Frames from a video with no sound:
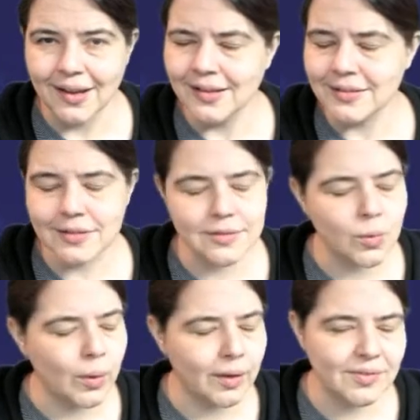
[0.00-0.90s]
It's just
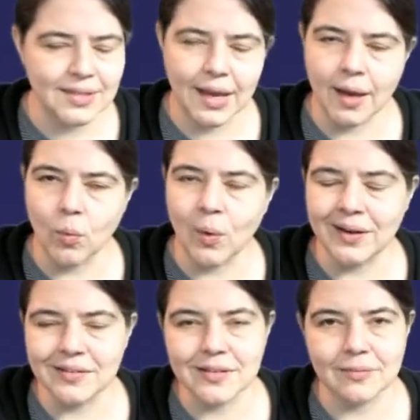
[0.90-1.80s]
a way of saying
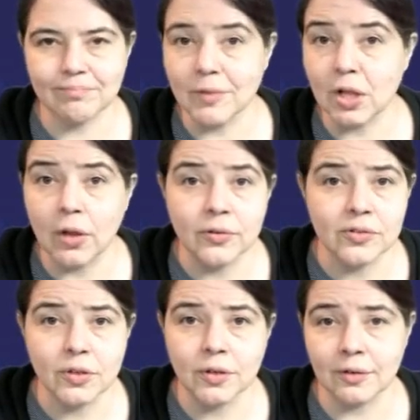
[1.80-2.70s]
what is
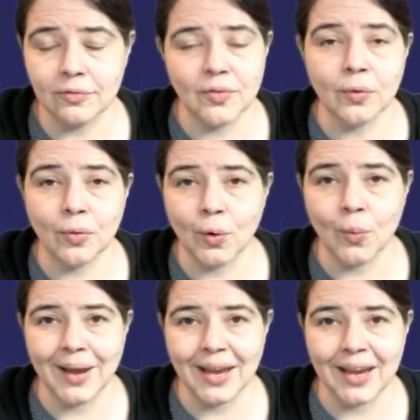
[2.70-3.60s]
closer and further
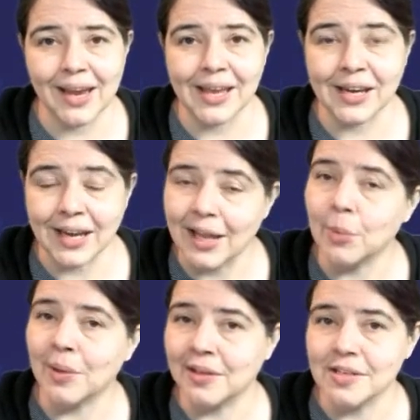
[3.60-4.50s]
away in an
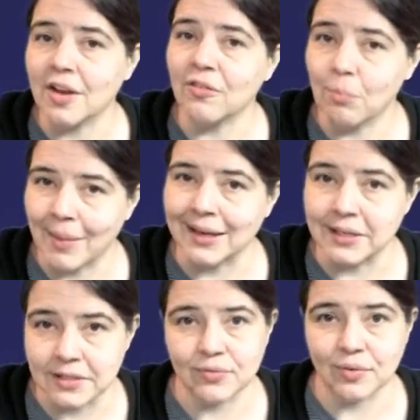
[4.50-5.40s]
image of
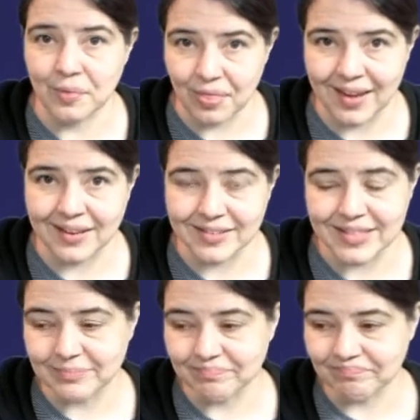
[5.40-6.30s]
many different
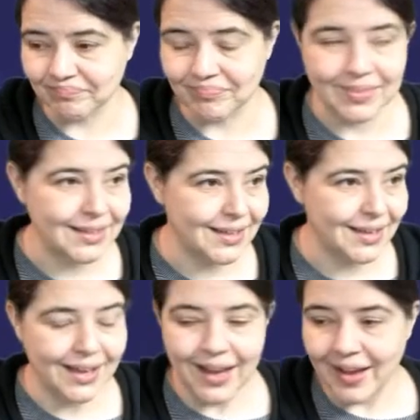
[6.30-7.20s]
things.
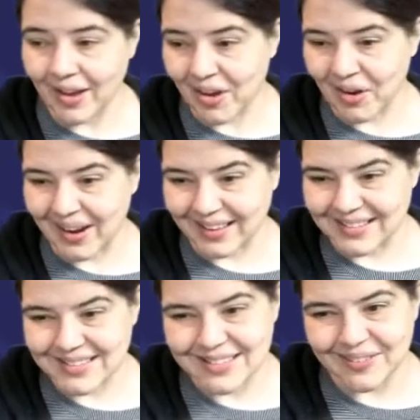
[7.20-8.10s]
All right,
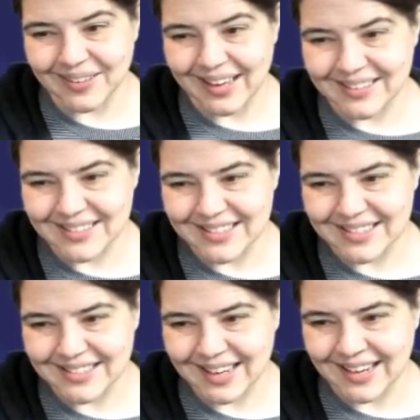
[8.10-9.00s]
let's see what else
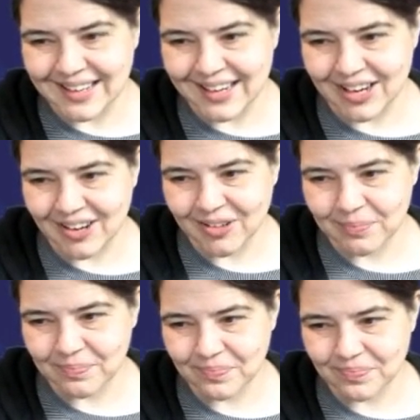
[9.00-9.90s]
is in here.
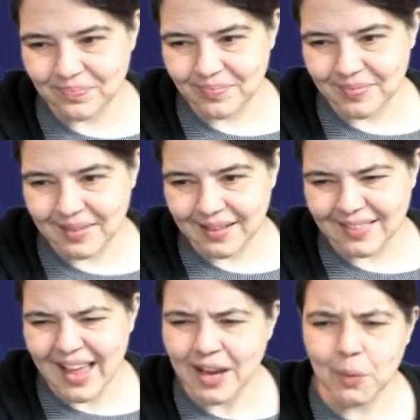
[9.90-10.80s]

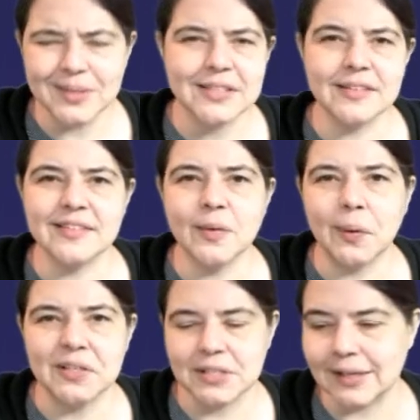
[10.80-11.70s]
Language is
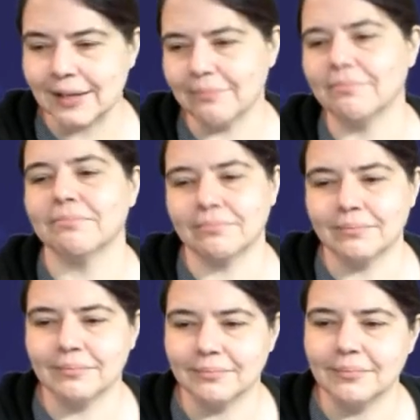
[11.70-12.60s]
squishy.
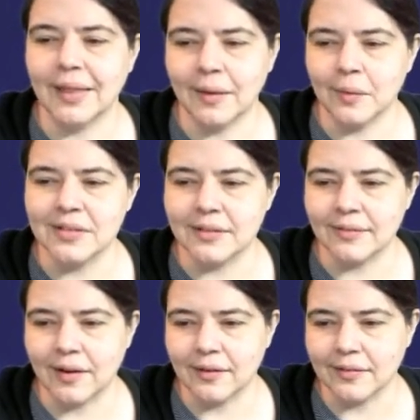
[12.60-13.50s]
Language is
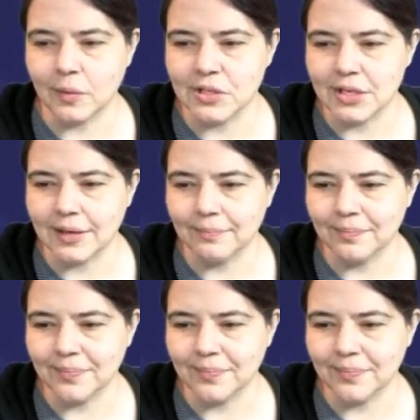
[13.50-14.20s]
very squishy.